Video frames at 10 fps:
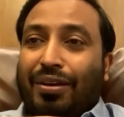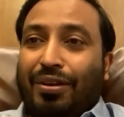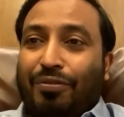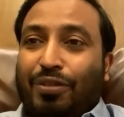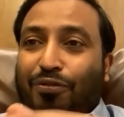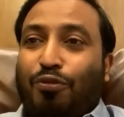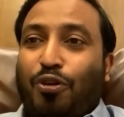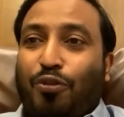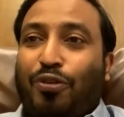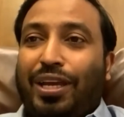with for
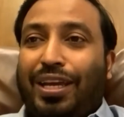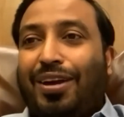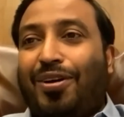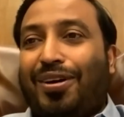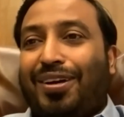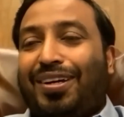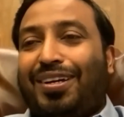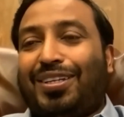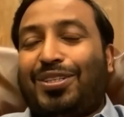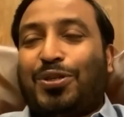
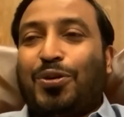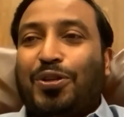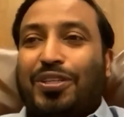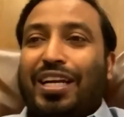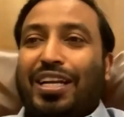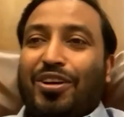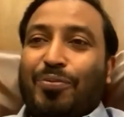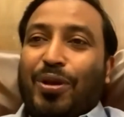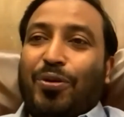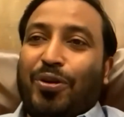4-5 stores running
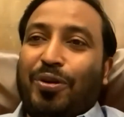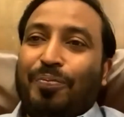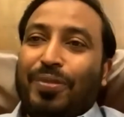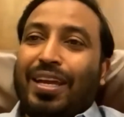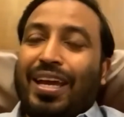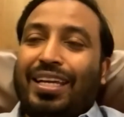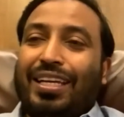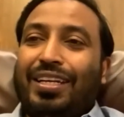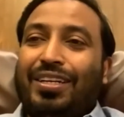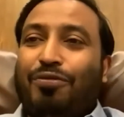on my own, I
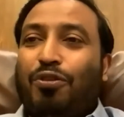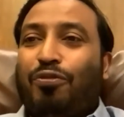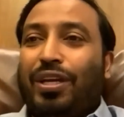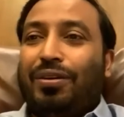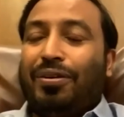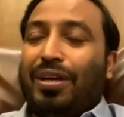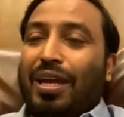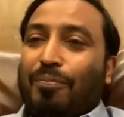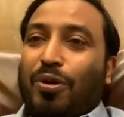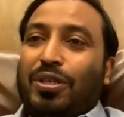created 4-5
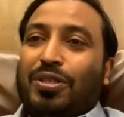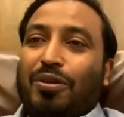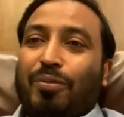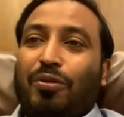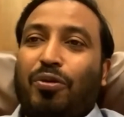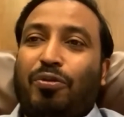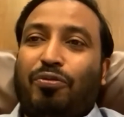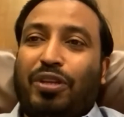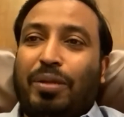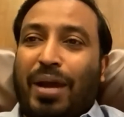employees on my own
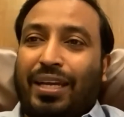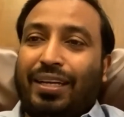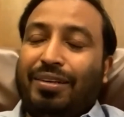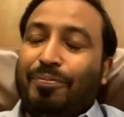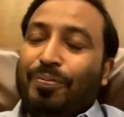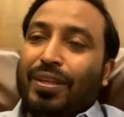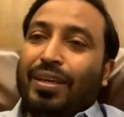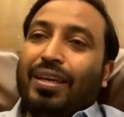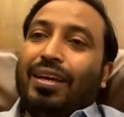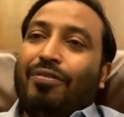for the backend,
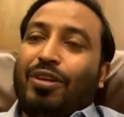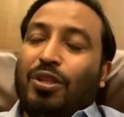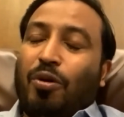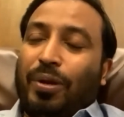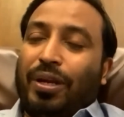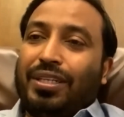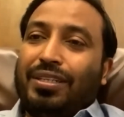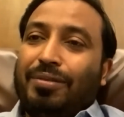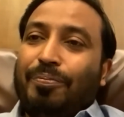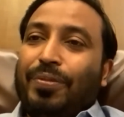for the
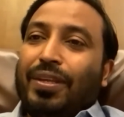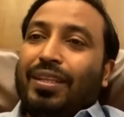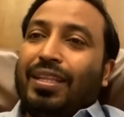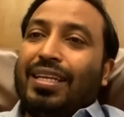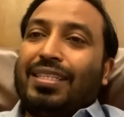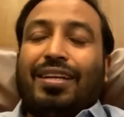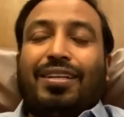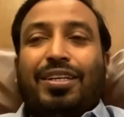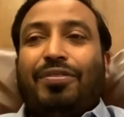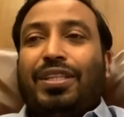operations. Then I
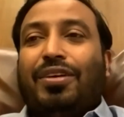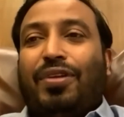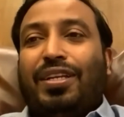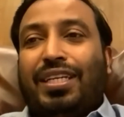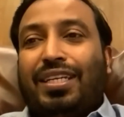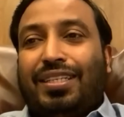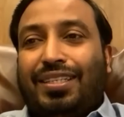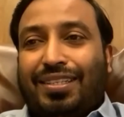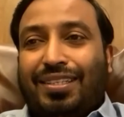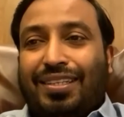started giving the
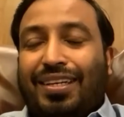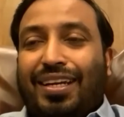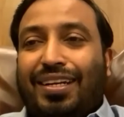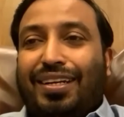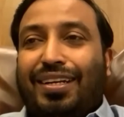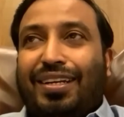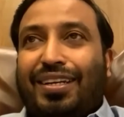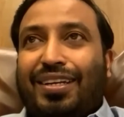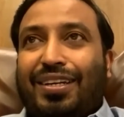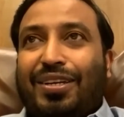franchises, and
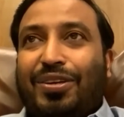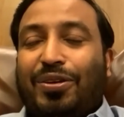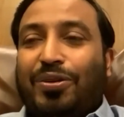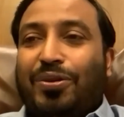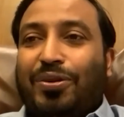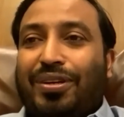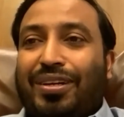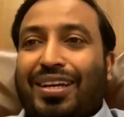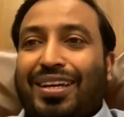you